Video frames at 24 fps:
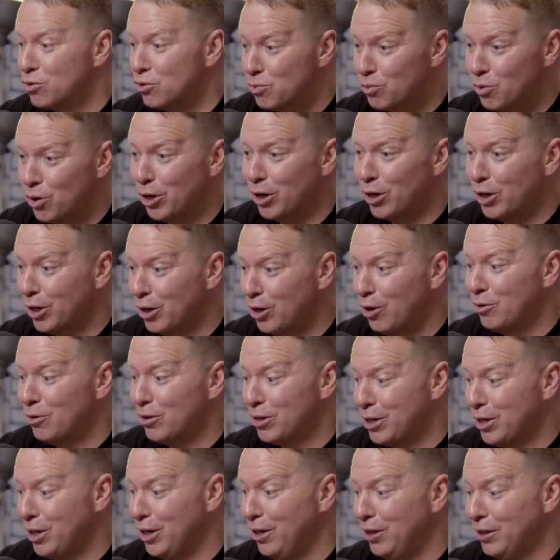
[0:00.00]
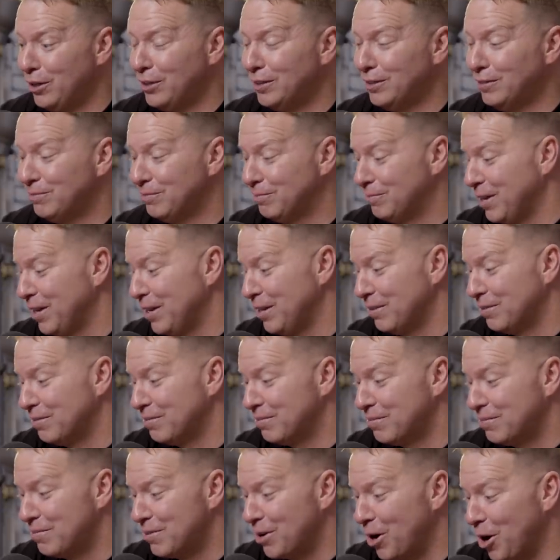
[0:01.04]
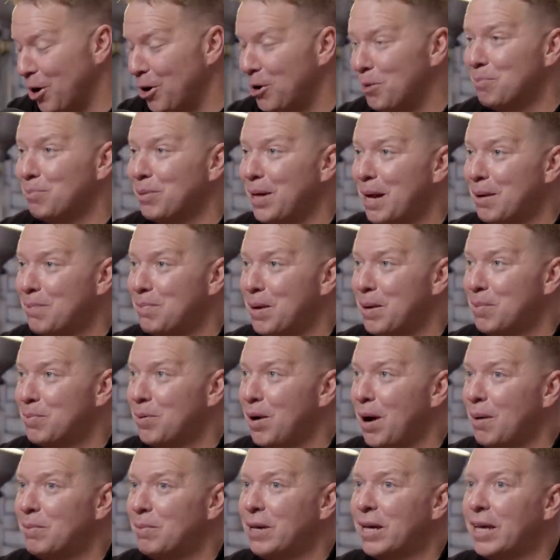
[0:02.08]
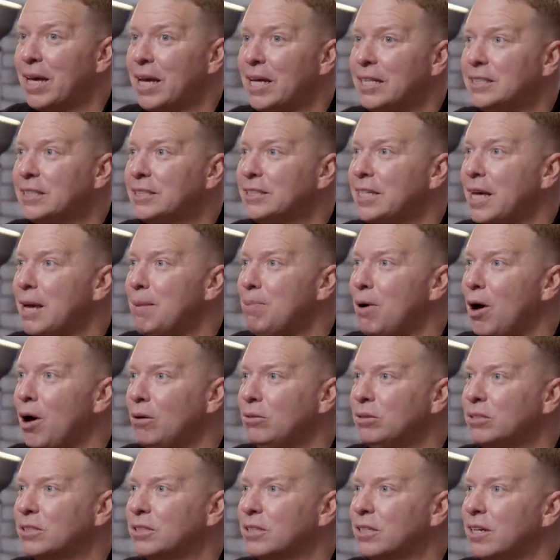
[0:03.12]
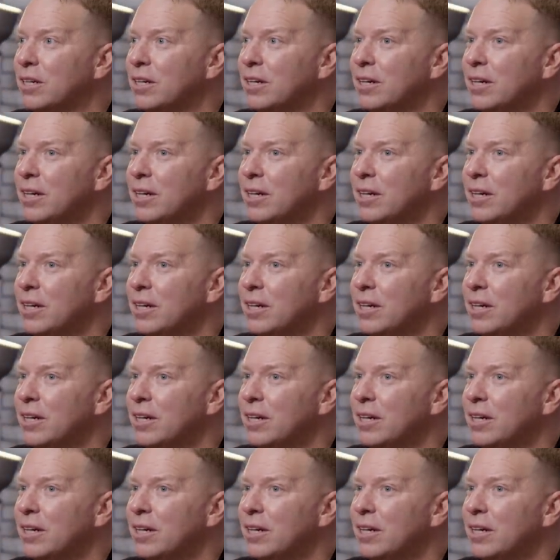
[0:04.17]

So we're going to go kill and, and hurt black people. I'm like, it's the same post.